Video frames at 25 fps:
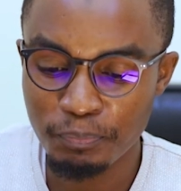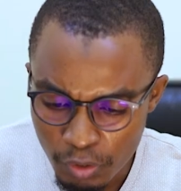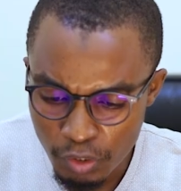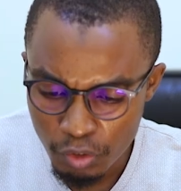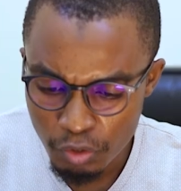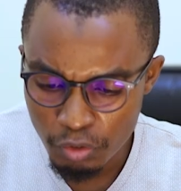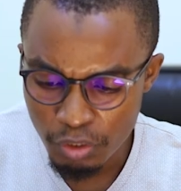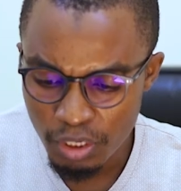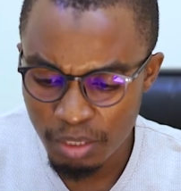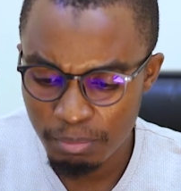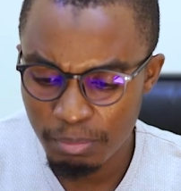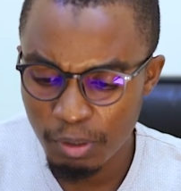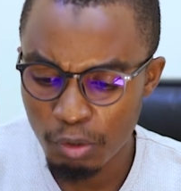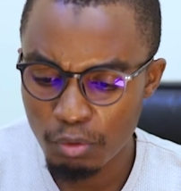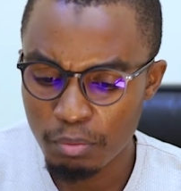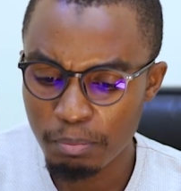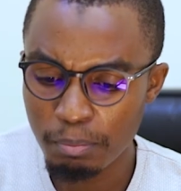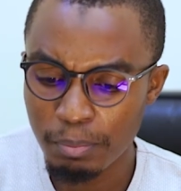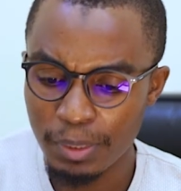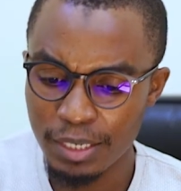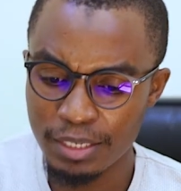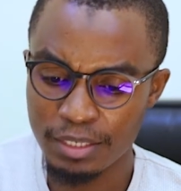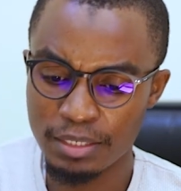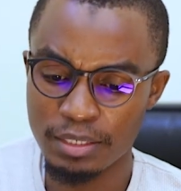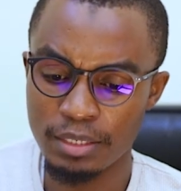When you talk about
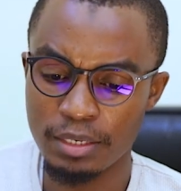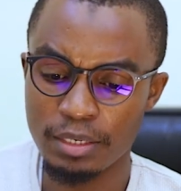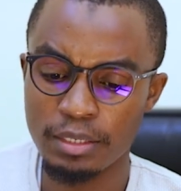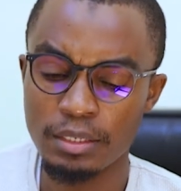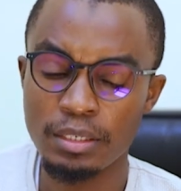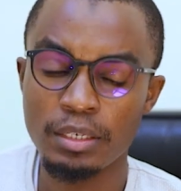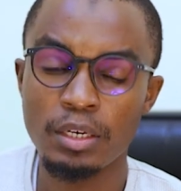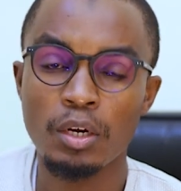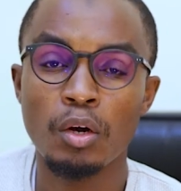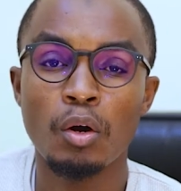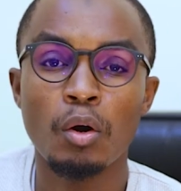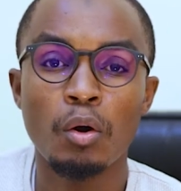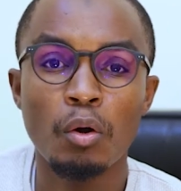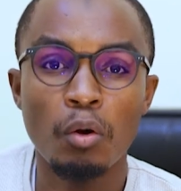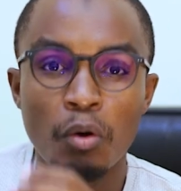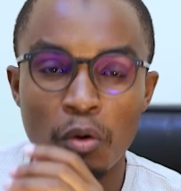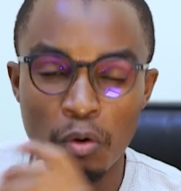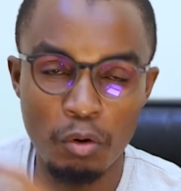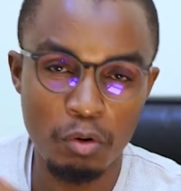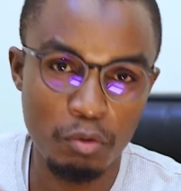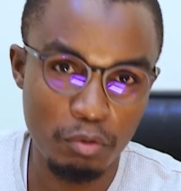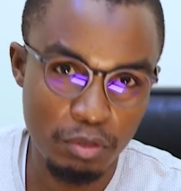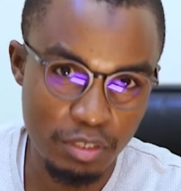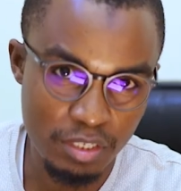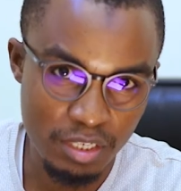mastering,
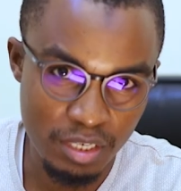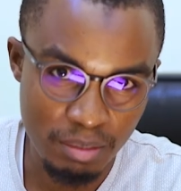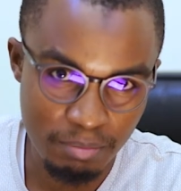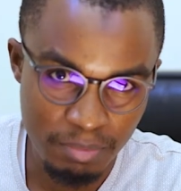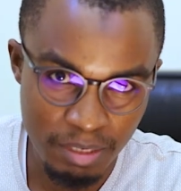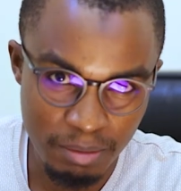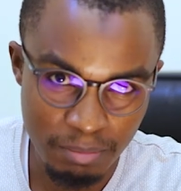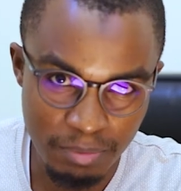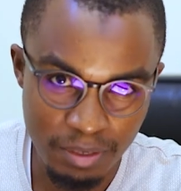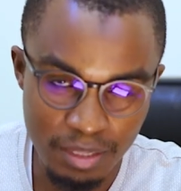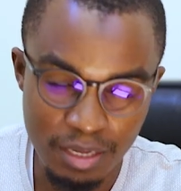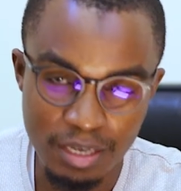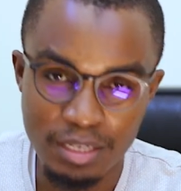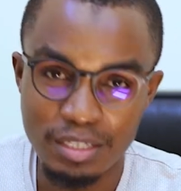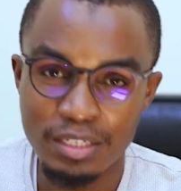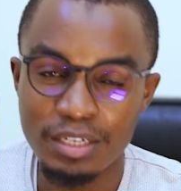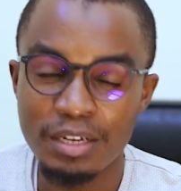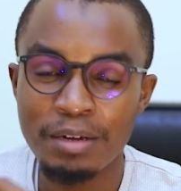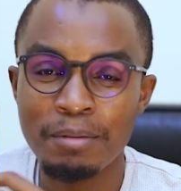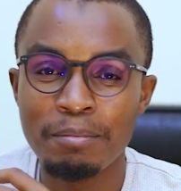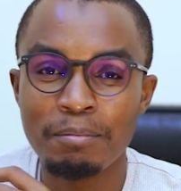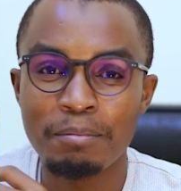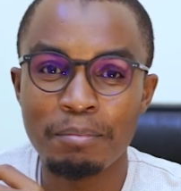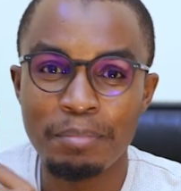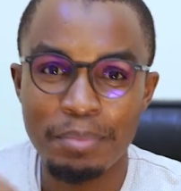always remember that
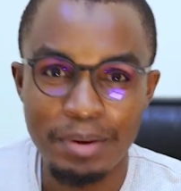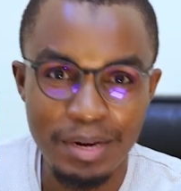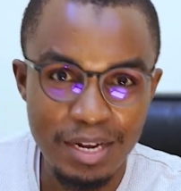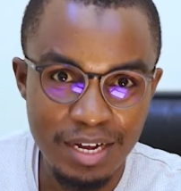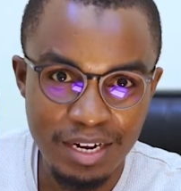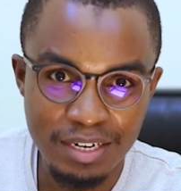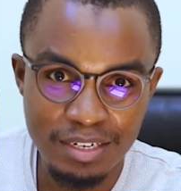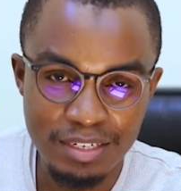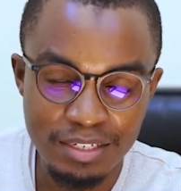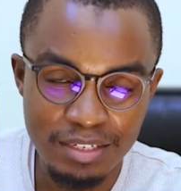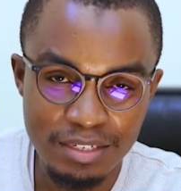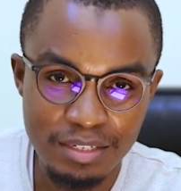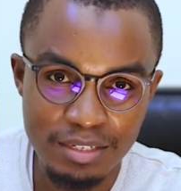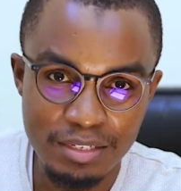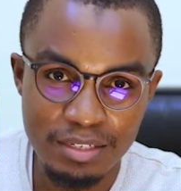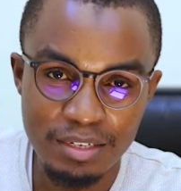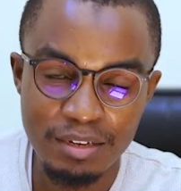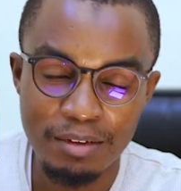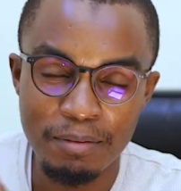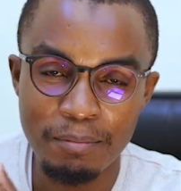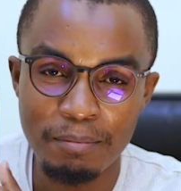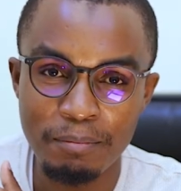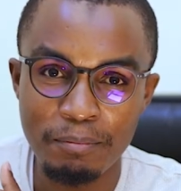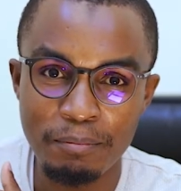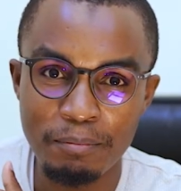practice
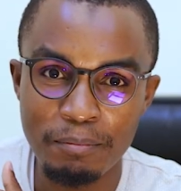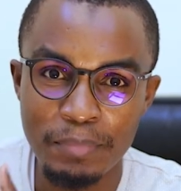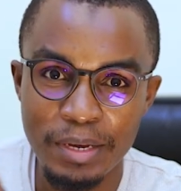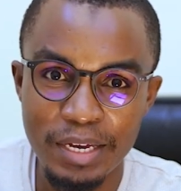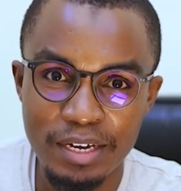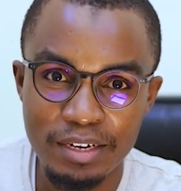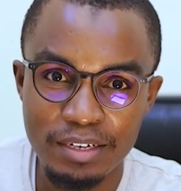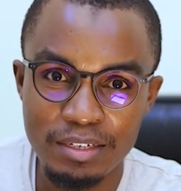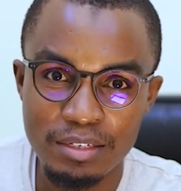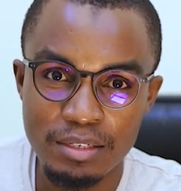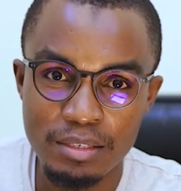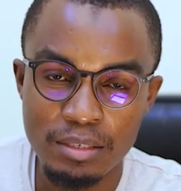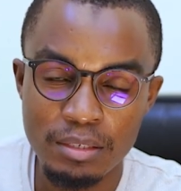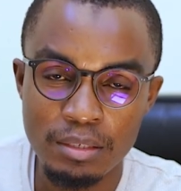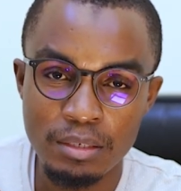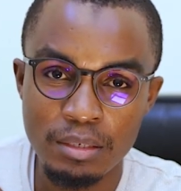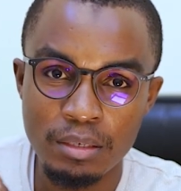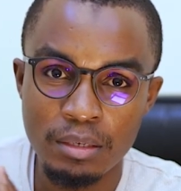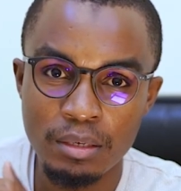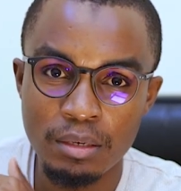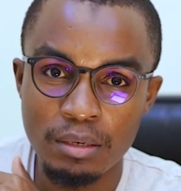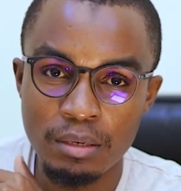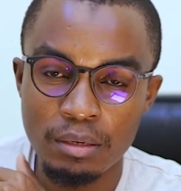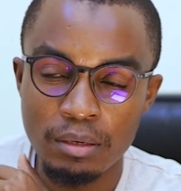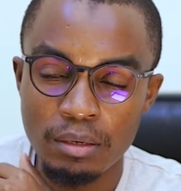makes
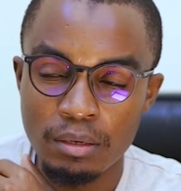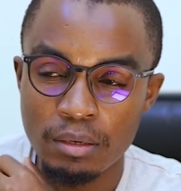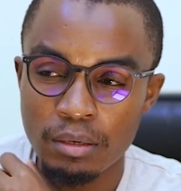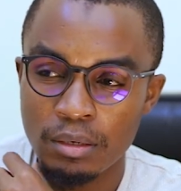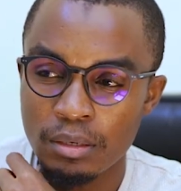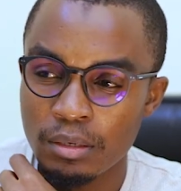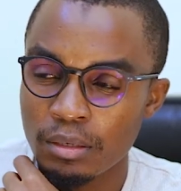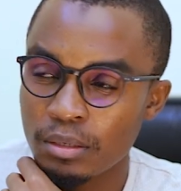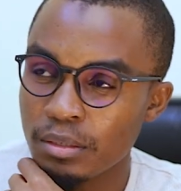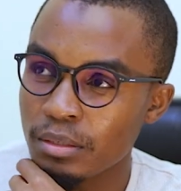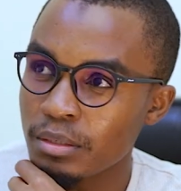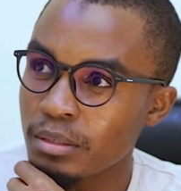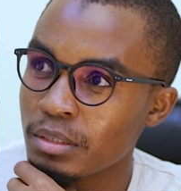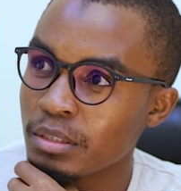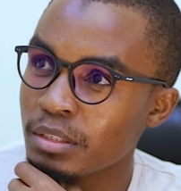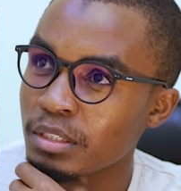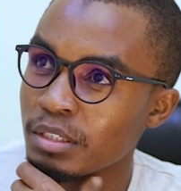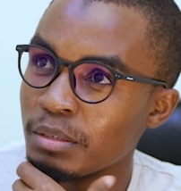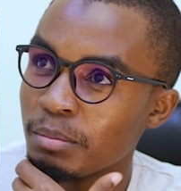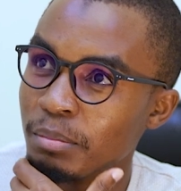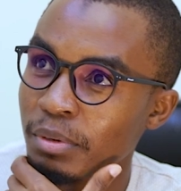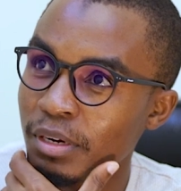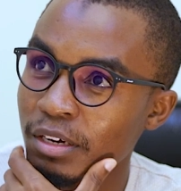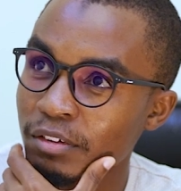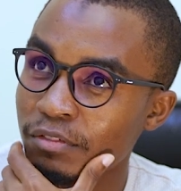is
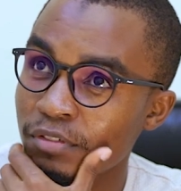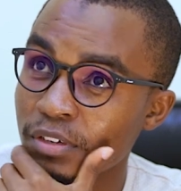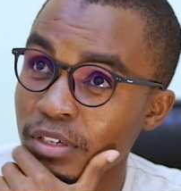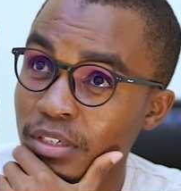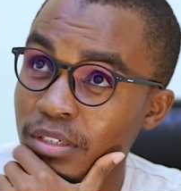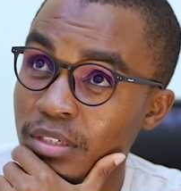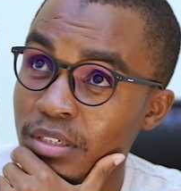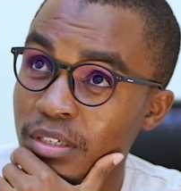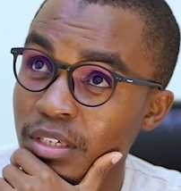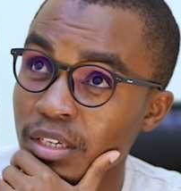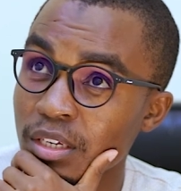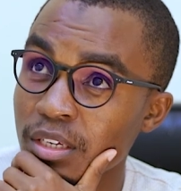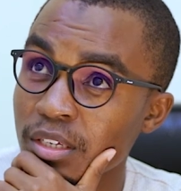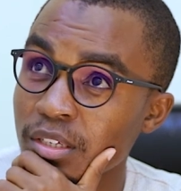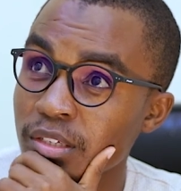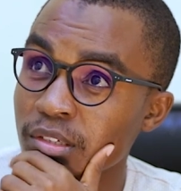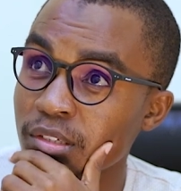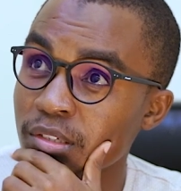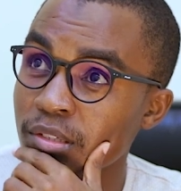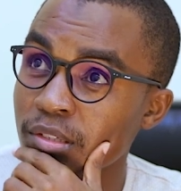it perfect really?